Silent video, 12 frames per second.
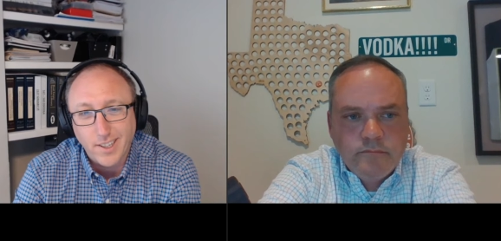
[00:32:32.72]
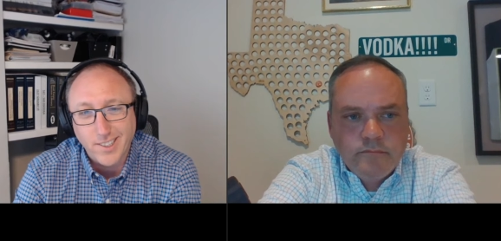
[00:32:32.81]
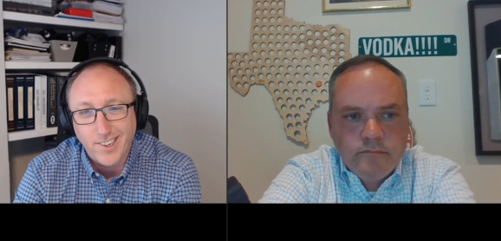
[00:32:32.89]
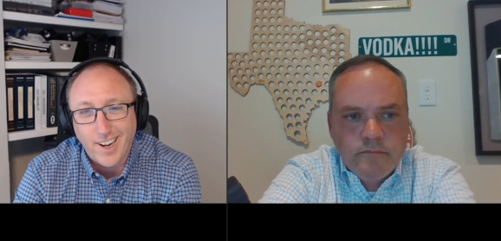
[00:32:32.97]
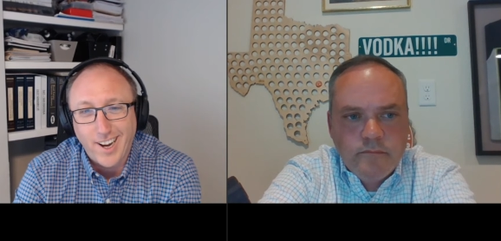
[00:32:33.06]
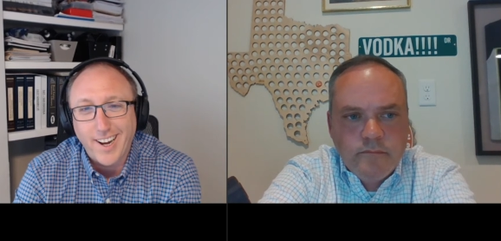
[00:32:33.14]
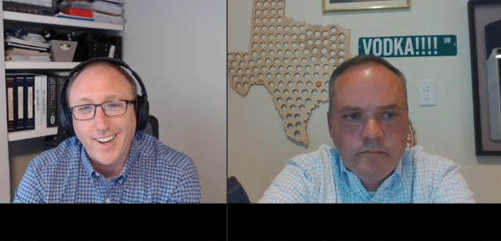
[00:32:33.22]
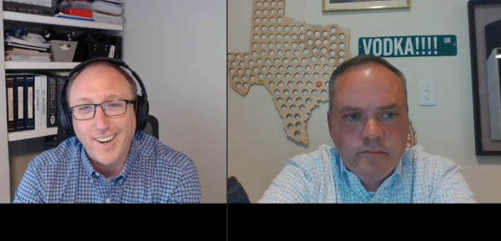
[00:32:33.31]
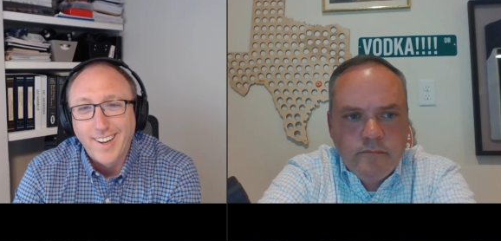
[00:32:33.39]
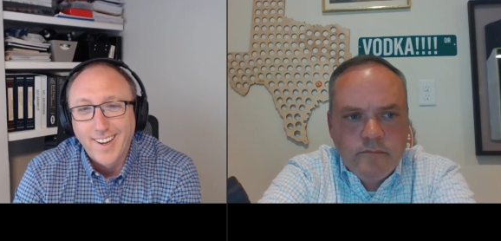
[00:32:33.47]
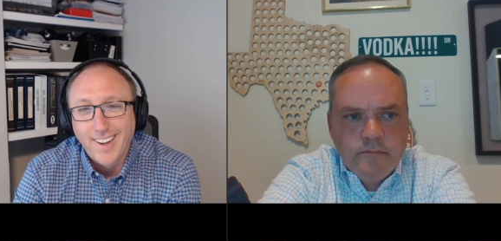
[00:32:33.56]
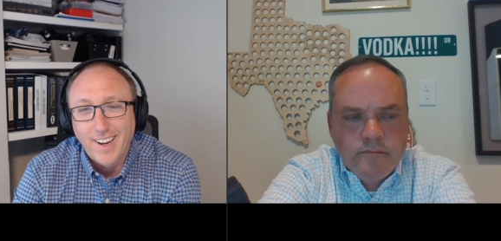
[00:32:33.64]
Speaker 1: tell us or not.
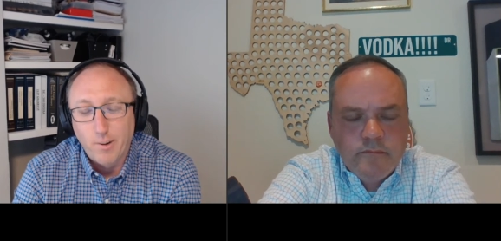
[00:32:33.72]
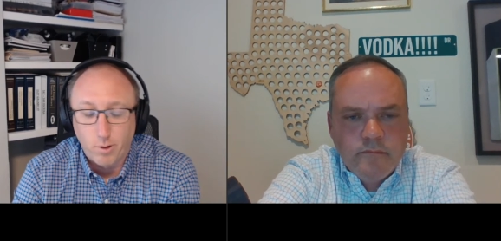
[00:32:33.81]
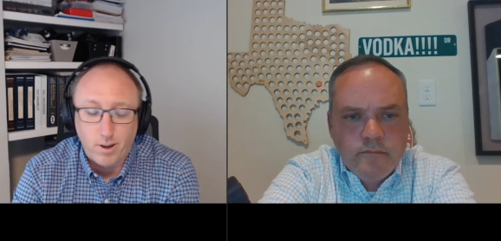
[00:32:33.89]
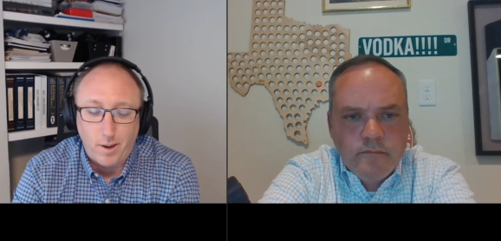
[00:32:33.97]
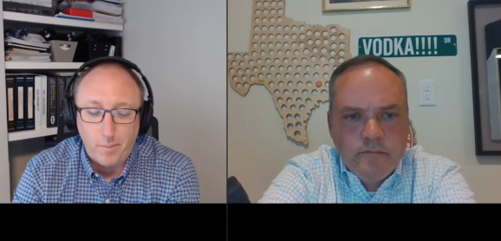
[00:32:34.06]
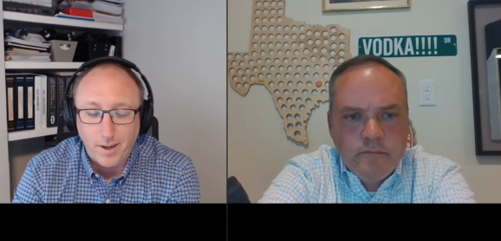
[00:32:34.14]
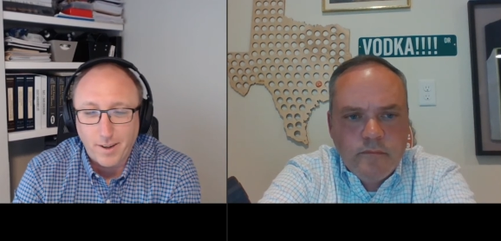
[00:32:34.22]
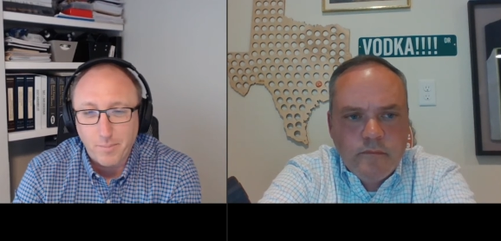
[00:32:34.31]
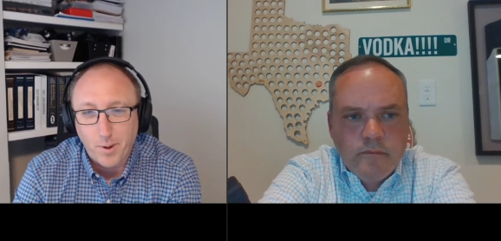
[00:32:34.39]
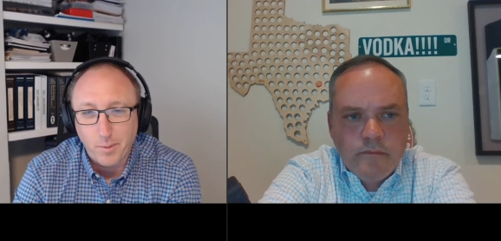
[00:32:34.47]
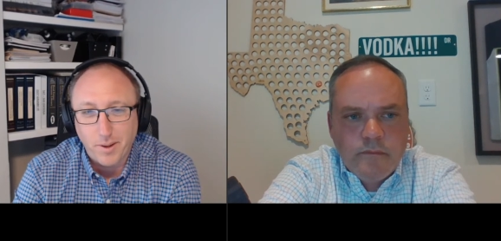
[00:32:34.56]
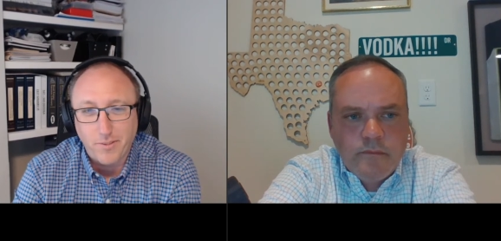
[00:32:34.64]
Well, I mean,
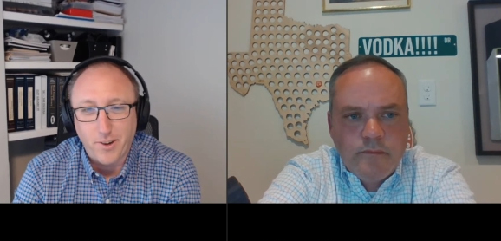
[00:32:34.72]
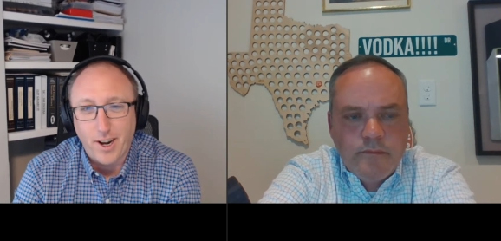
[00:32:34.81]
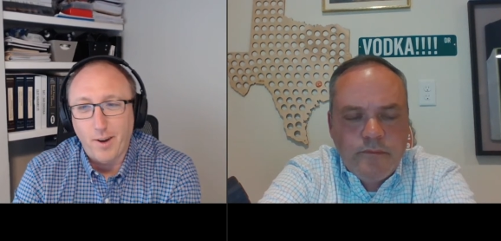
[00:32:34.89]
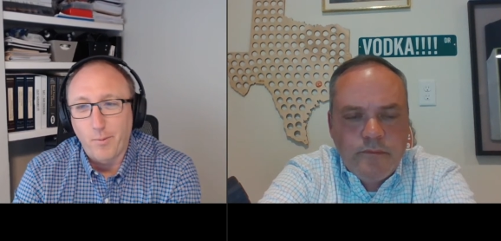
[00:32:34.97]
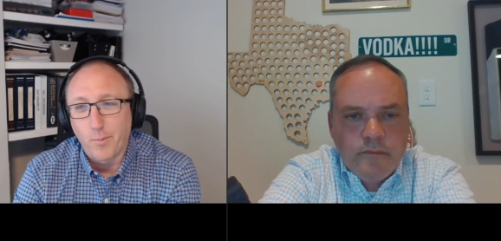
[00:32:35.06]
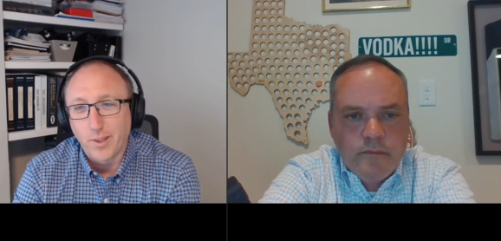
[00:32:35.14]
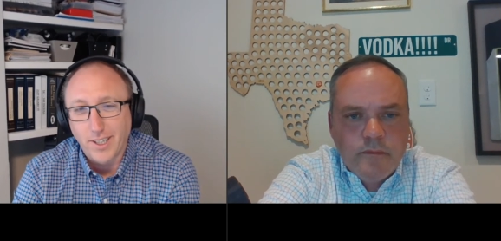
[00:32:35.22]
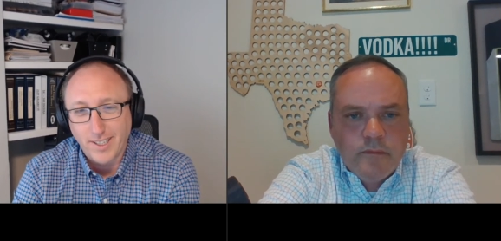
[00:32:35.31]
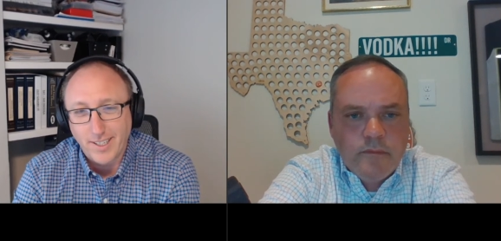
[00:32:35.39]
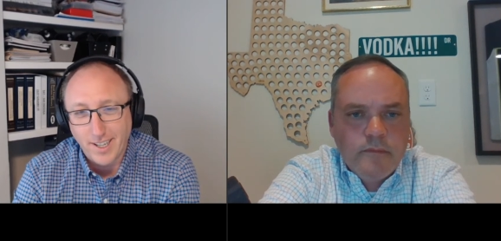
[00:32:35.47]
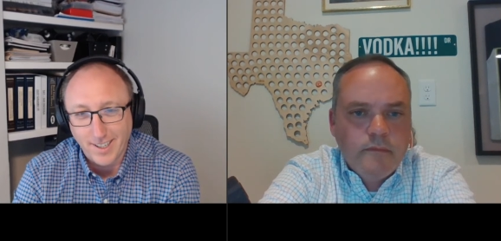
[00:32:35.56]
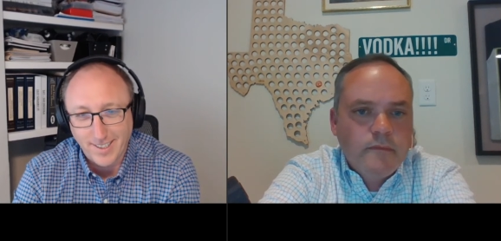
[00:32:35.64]
probably if they're not willing to
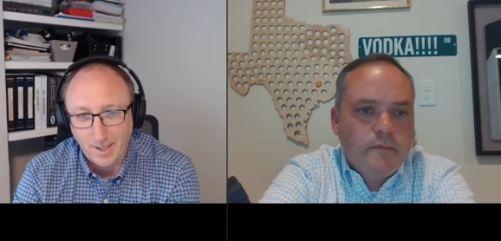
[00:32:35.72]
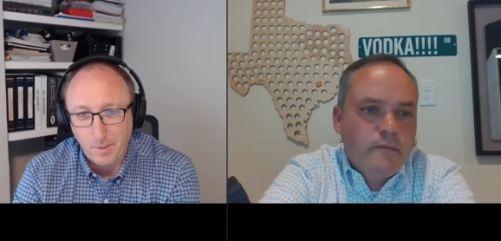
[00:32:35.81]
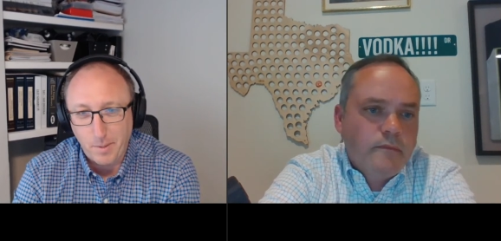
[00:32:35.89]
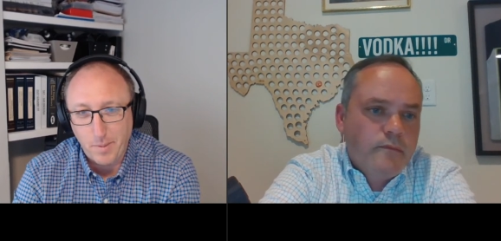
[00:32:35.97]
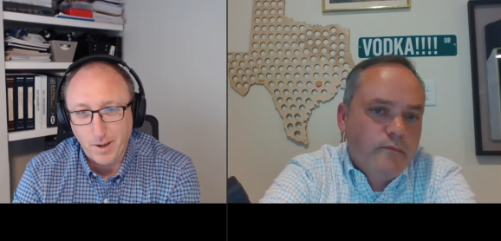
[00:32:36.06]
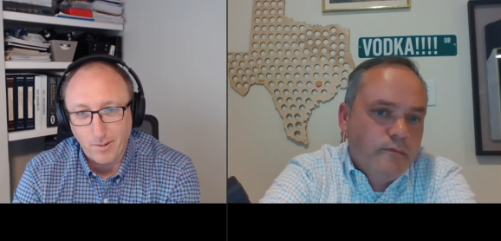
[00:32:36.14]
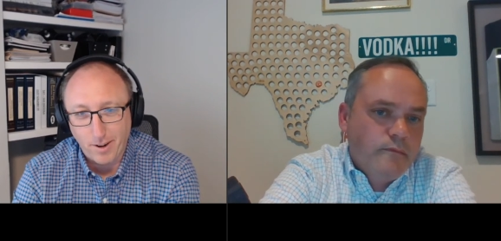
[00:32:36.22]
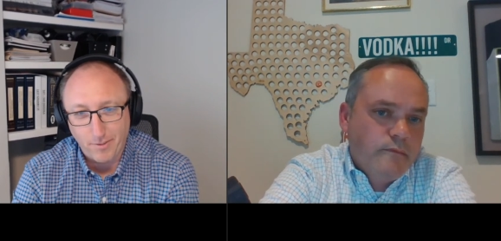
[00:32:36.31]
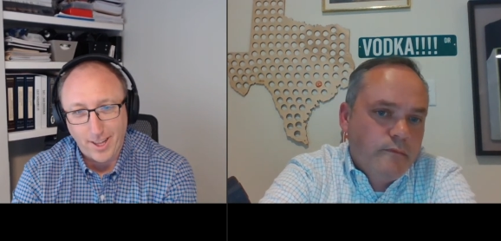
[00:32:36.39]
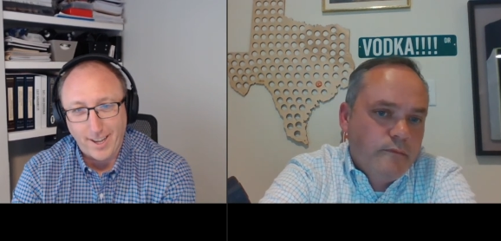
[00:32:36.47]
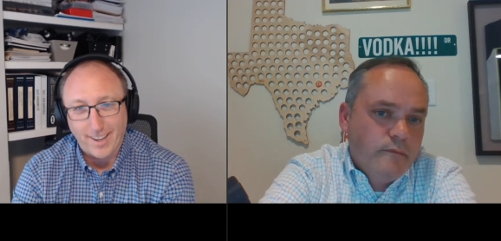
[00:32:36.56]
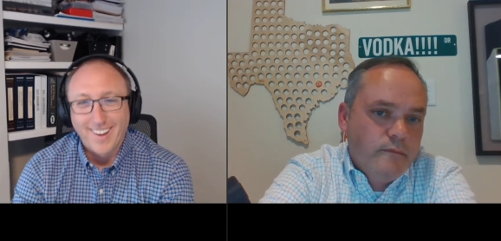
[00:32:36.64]
tell us, that might be a red
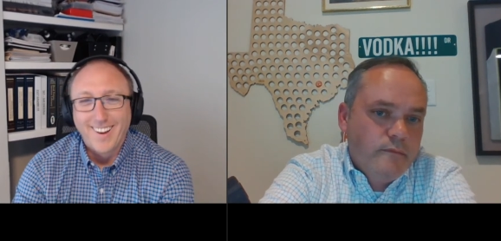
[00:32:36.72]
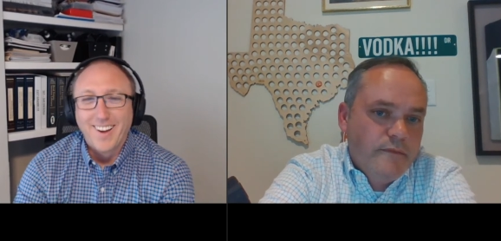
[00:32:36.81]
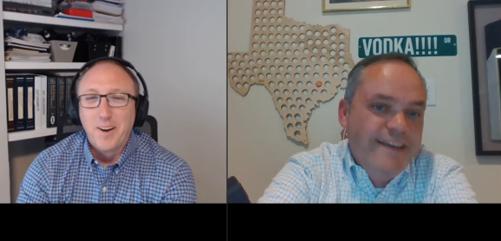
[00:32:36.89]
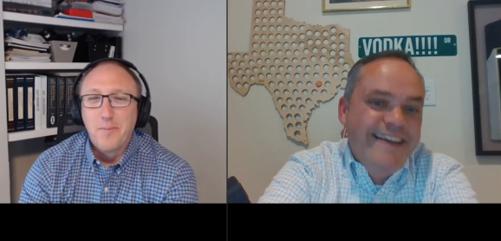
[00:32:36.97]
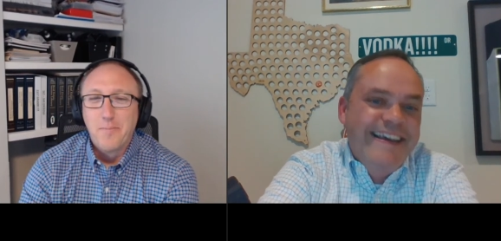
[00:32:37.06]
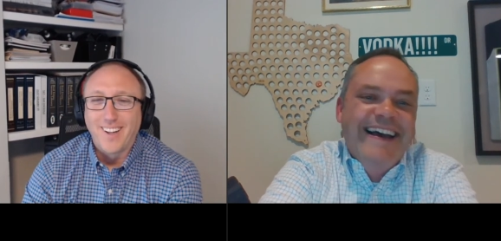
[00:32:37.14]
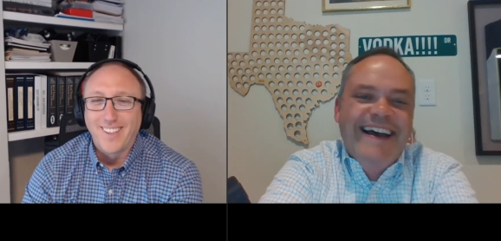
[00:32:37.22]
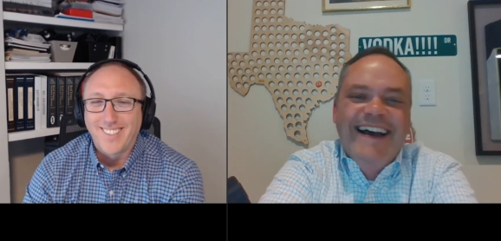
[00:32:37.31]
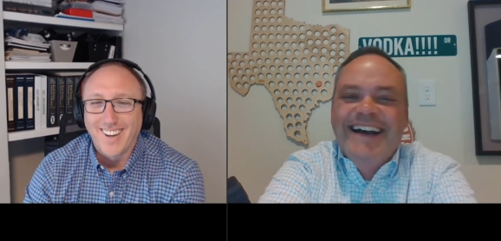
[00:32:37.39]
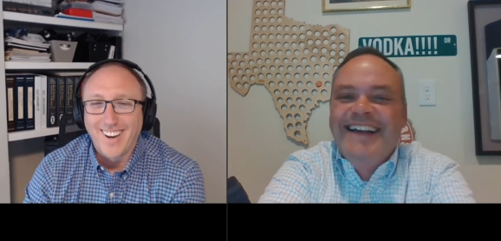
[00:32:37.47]
flag. But